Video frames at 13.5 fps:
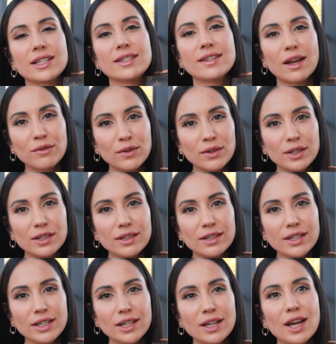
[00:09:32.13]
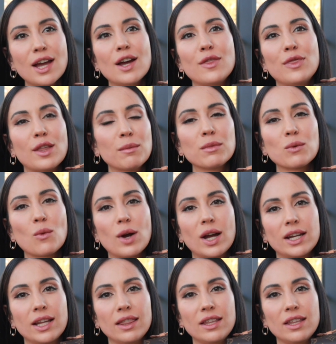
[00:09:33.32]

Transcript: definitely number one,